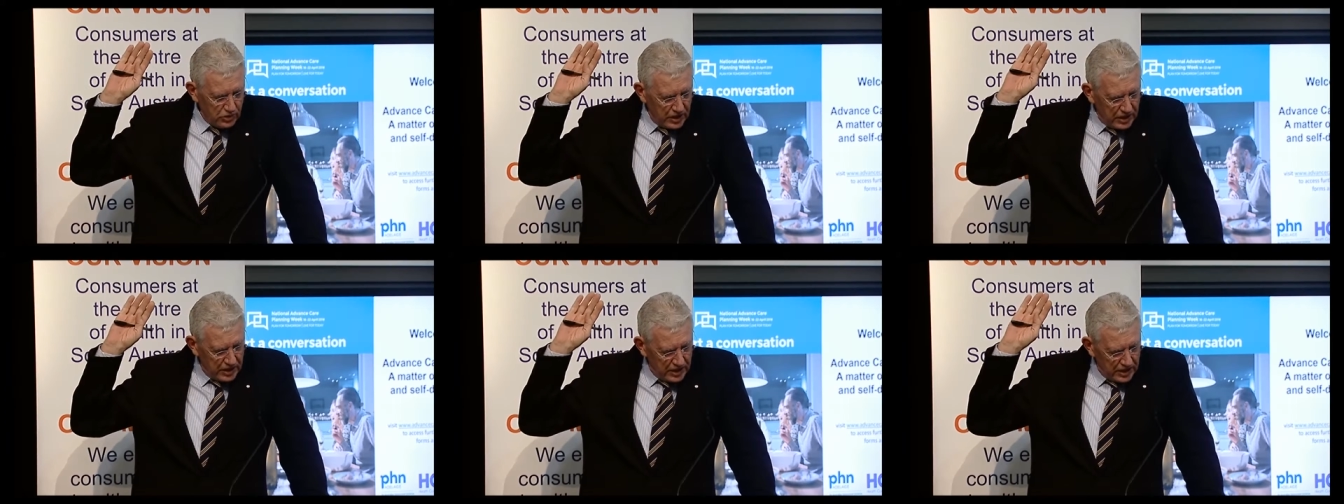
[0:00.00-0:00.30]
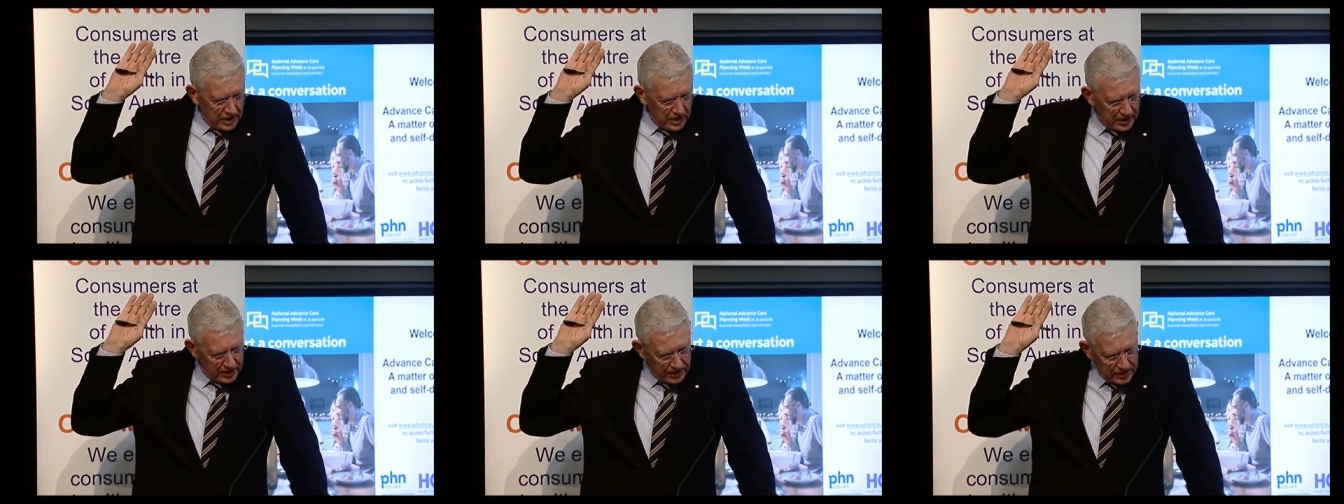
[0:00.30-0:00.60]
uh,
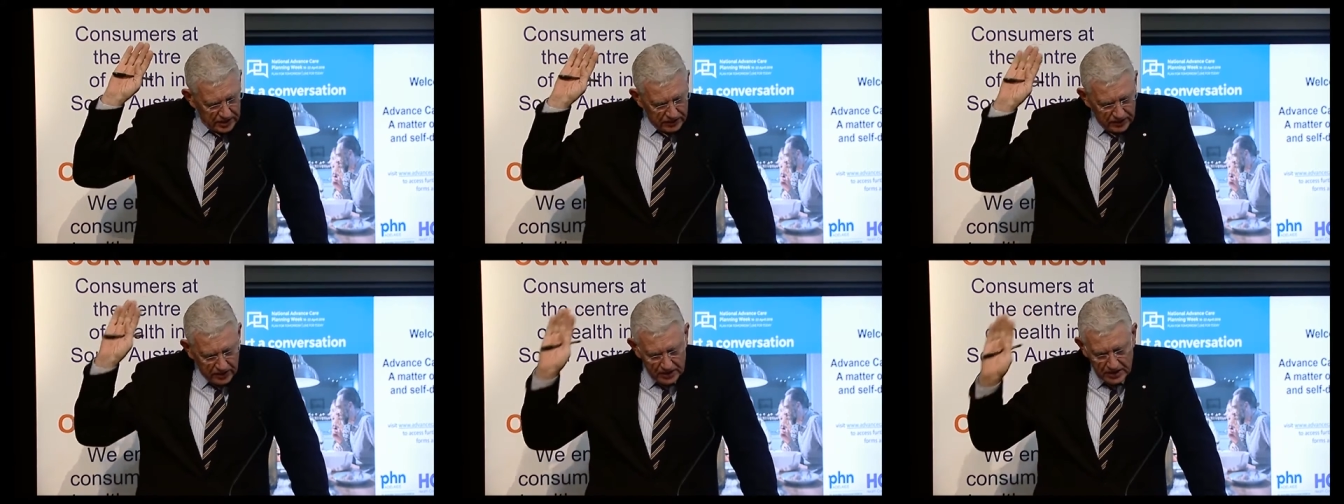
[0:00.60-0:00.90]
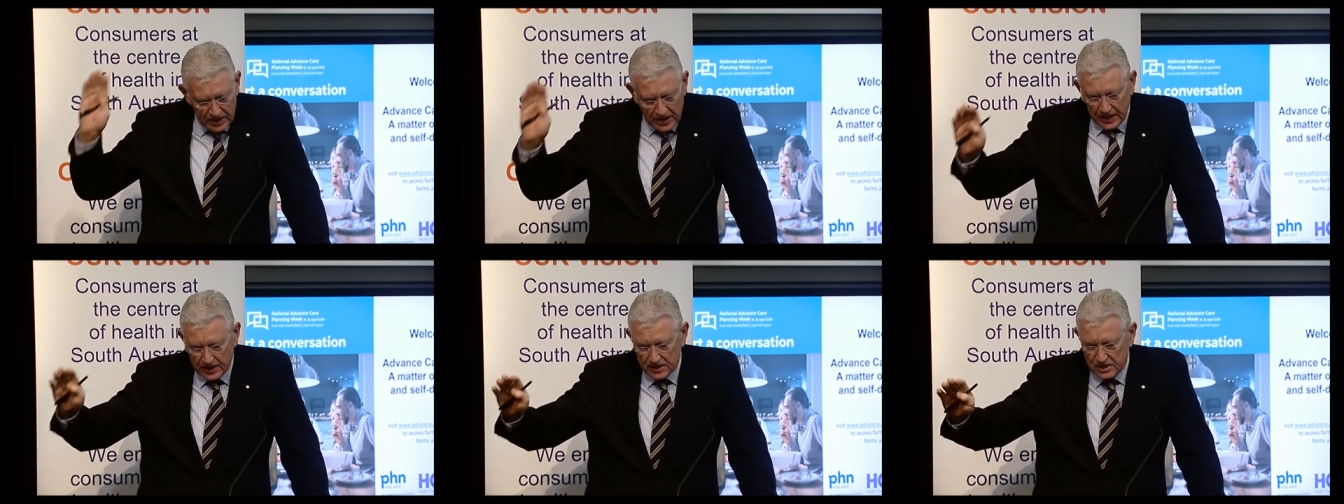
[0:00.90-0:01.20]
you know, the
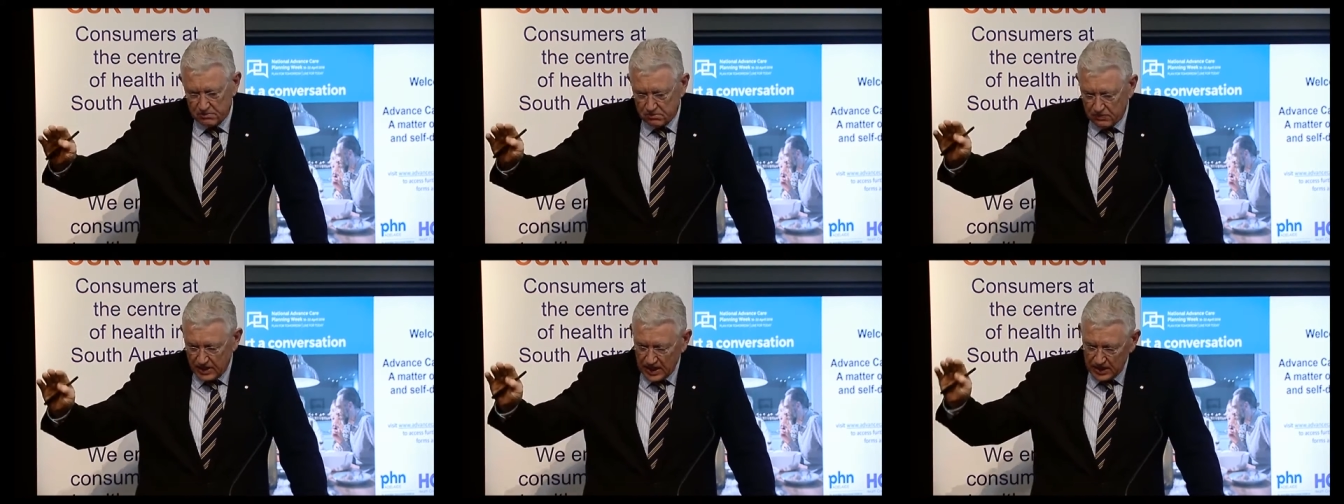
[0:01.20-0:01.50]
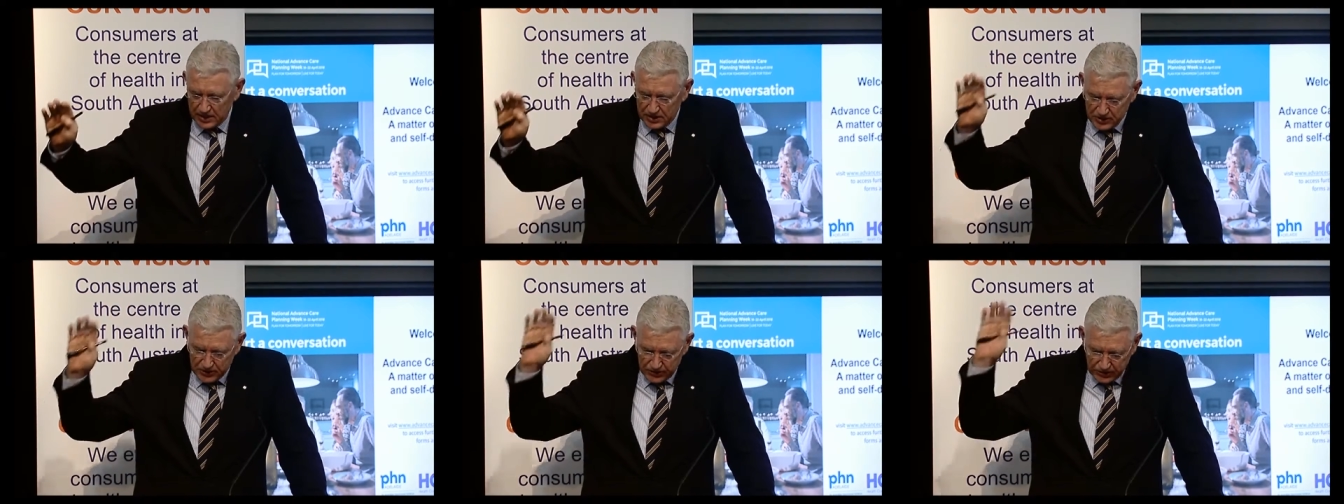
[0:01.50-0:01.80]
next
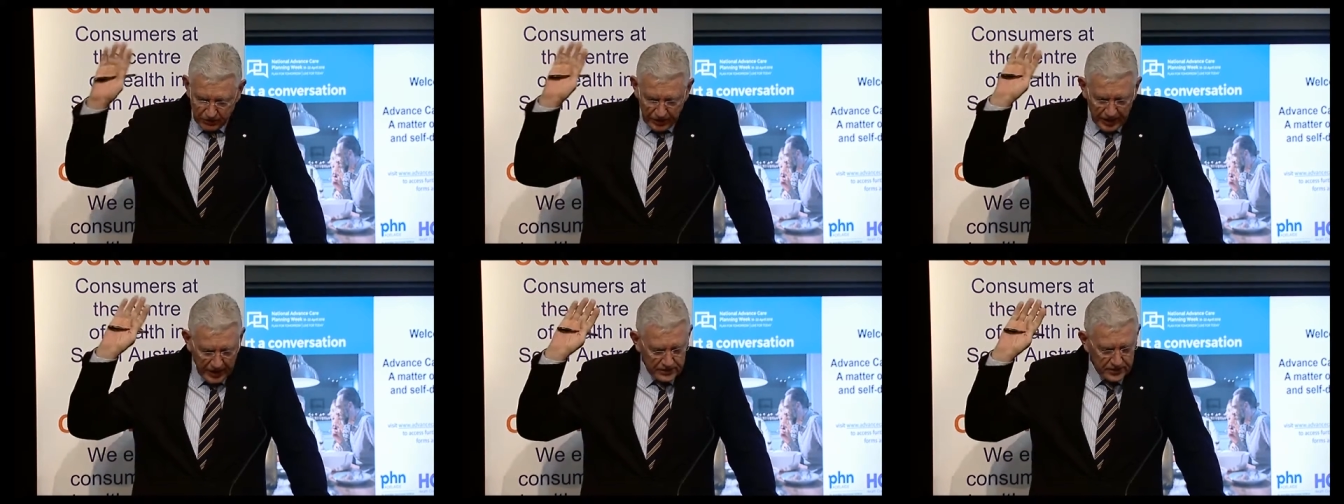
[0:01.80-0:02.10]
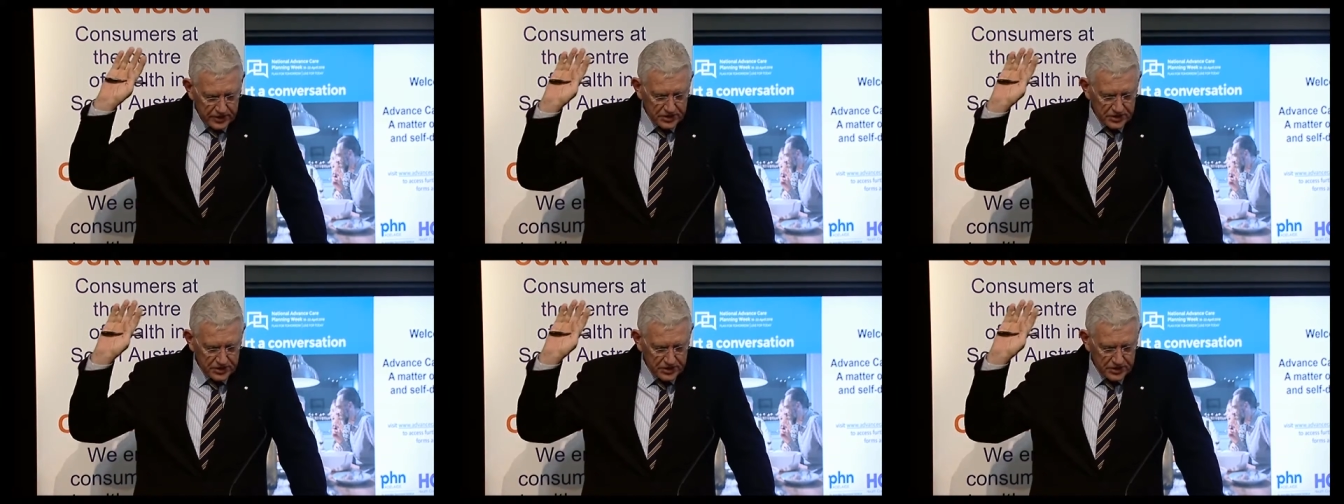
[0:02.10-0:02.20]
month we had